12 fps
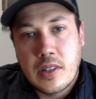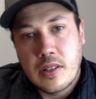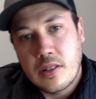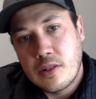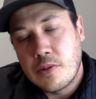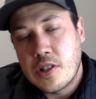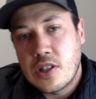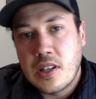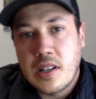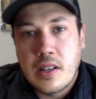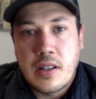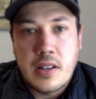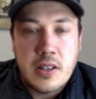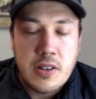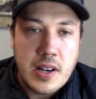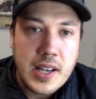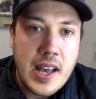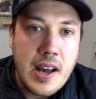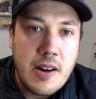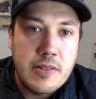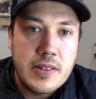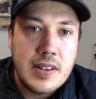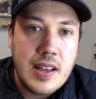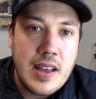switching your
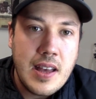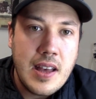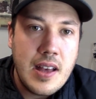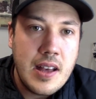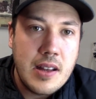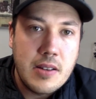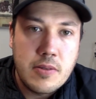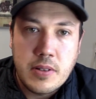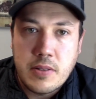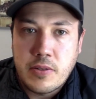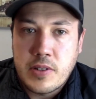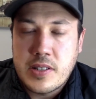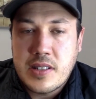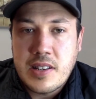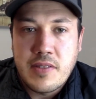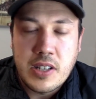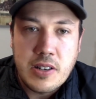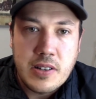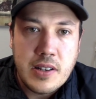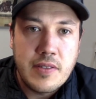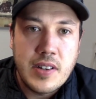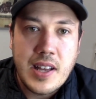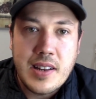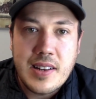account and receiving your
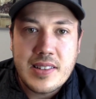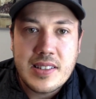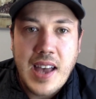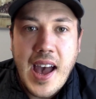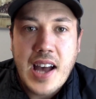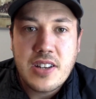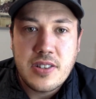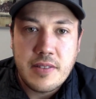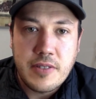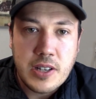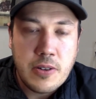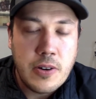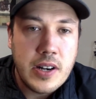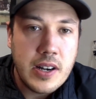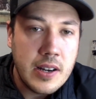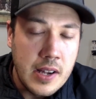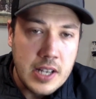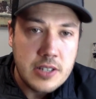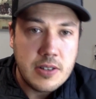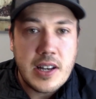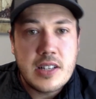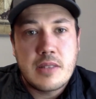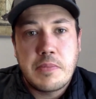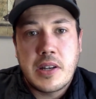dividend as cash every quarter. So I
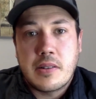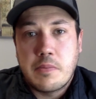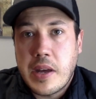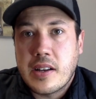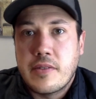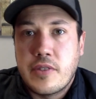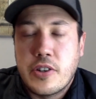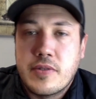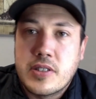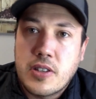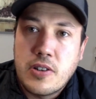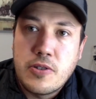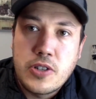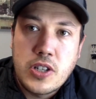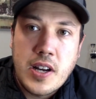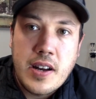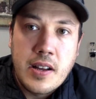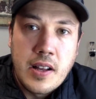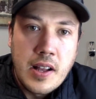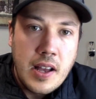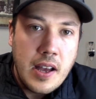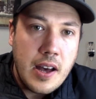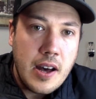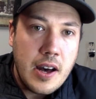just picked Bank of Nova Scotia.
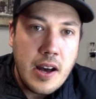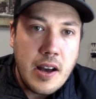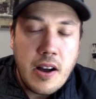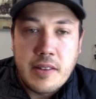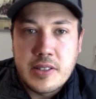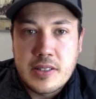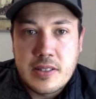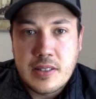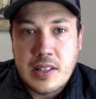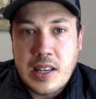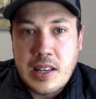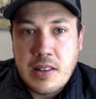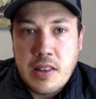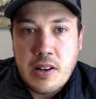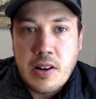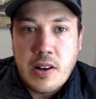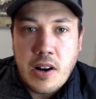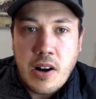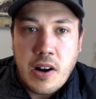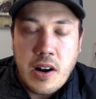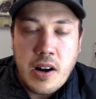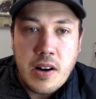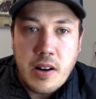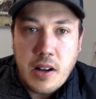Obviously, there
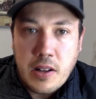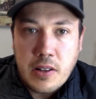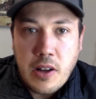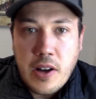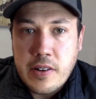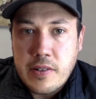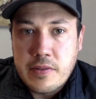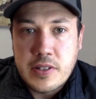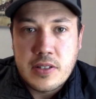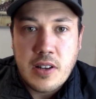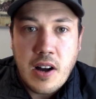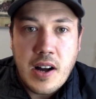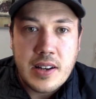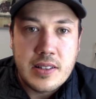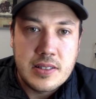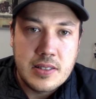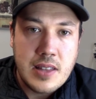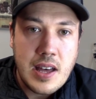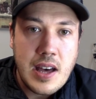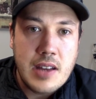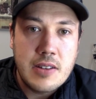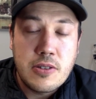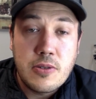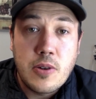are a lot of stocks that
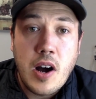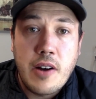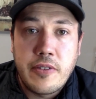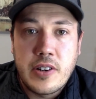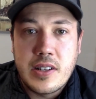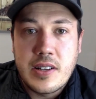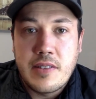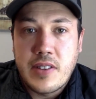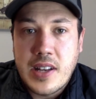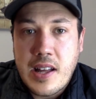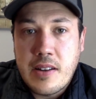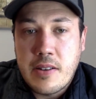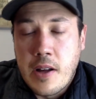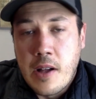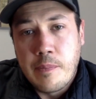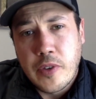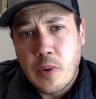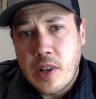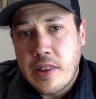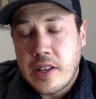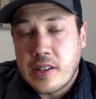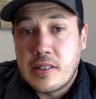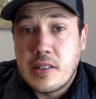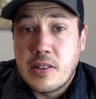do offer a dividend. The one thing
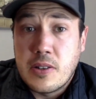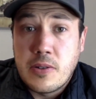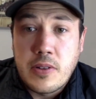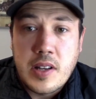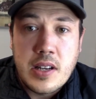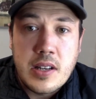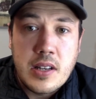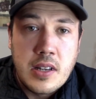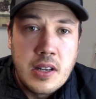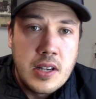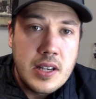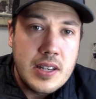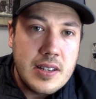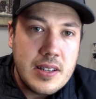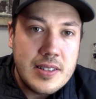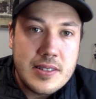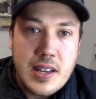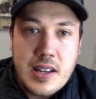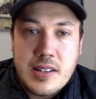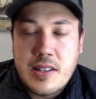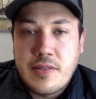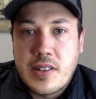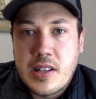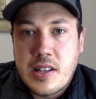to know is that
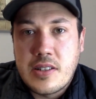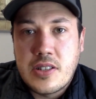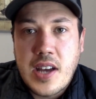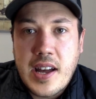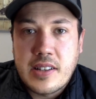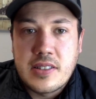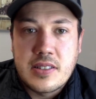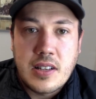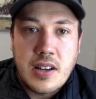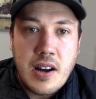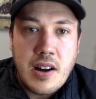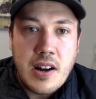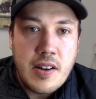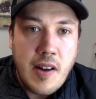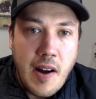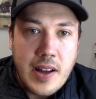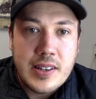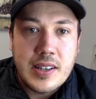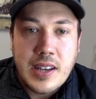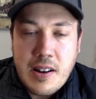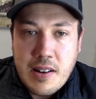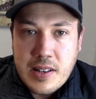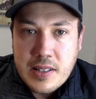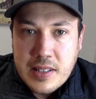dividend checks are not
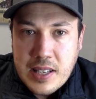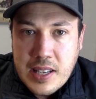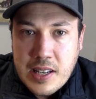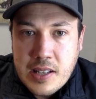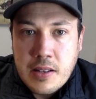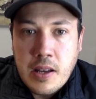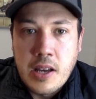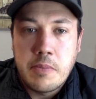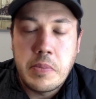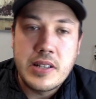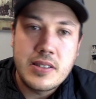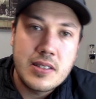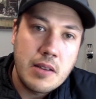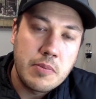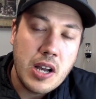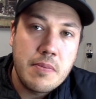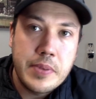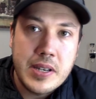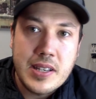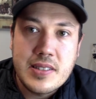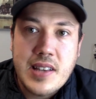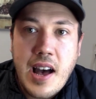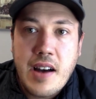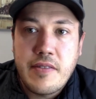guaranteed, but some companies
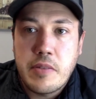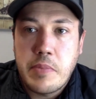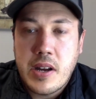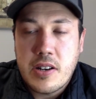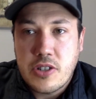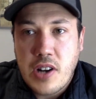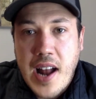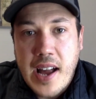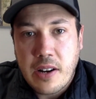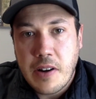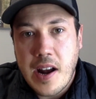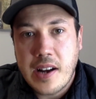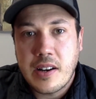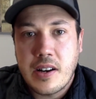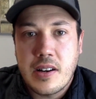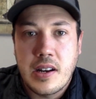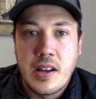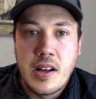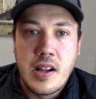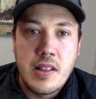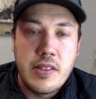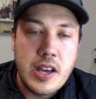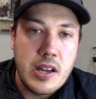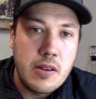have a better track record
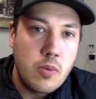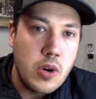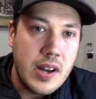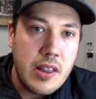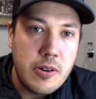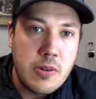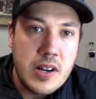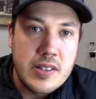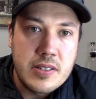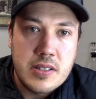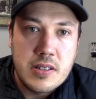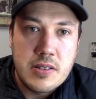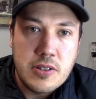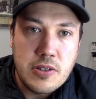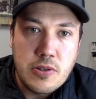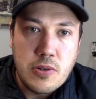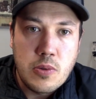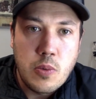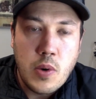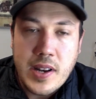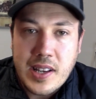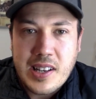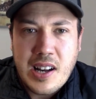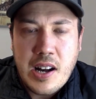than what other ones do when
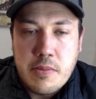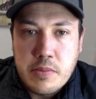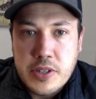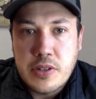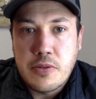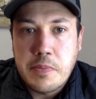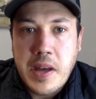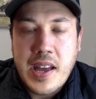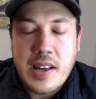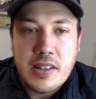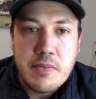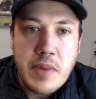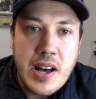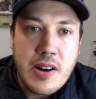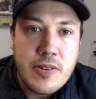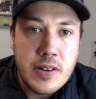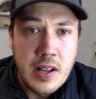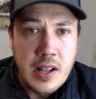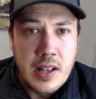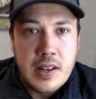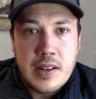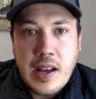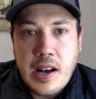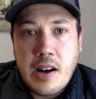it comes to paying them out.
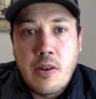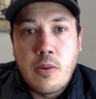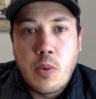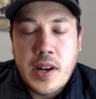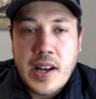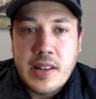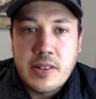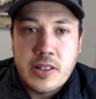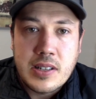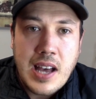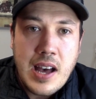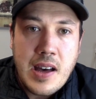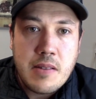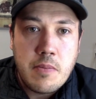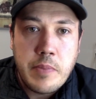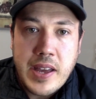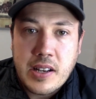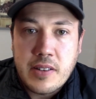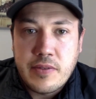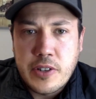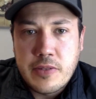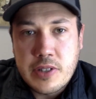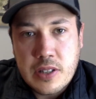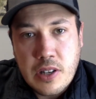Now, when I looked at Bank of
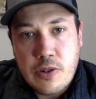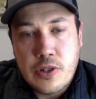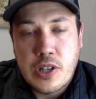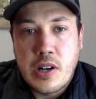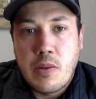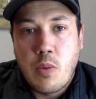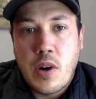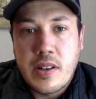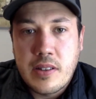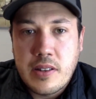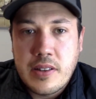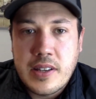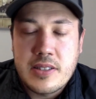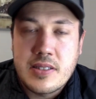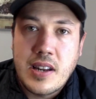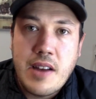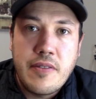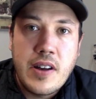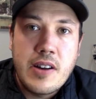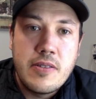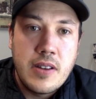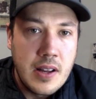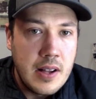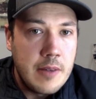Nova Scotia, one of the things that I found
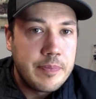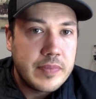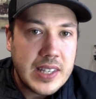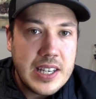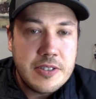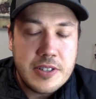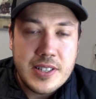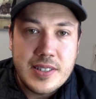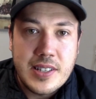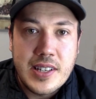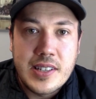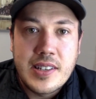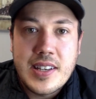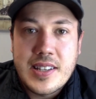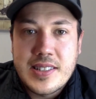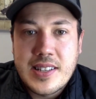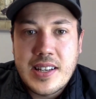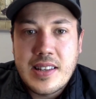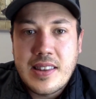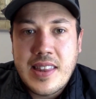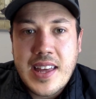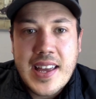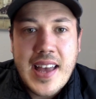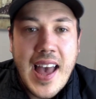interesting is that
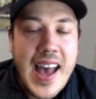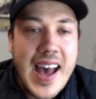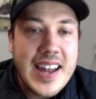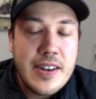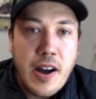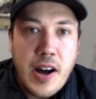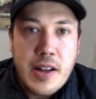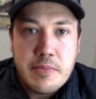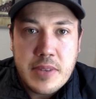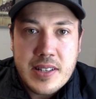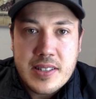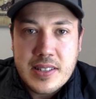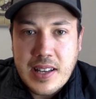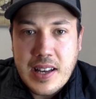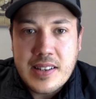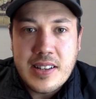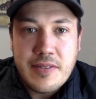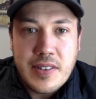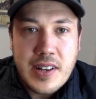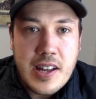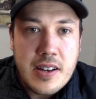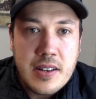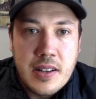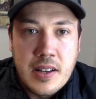they had not missed a
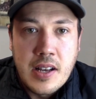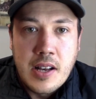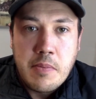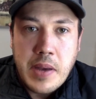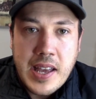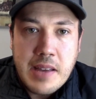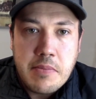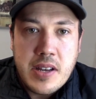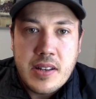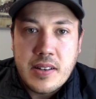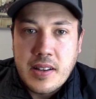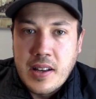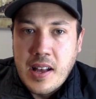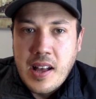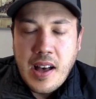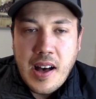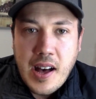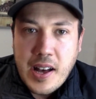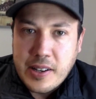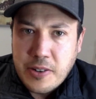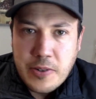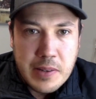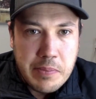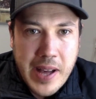dividend payment
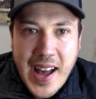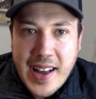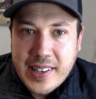going back